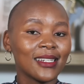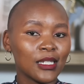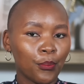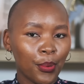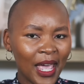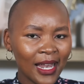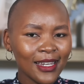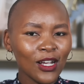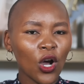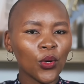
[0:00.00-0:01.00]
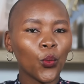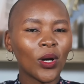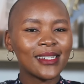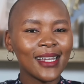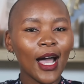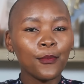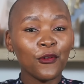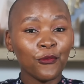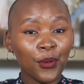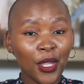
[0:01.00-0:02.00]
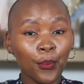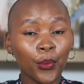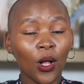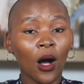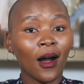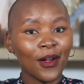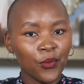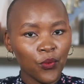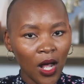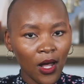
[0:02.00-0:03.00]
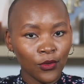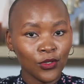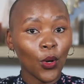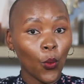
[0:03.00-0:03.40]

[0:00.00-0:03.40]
Depending on what type of people are around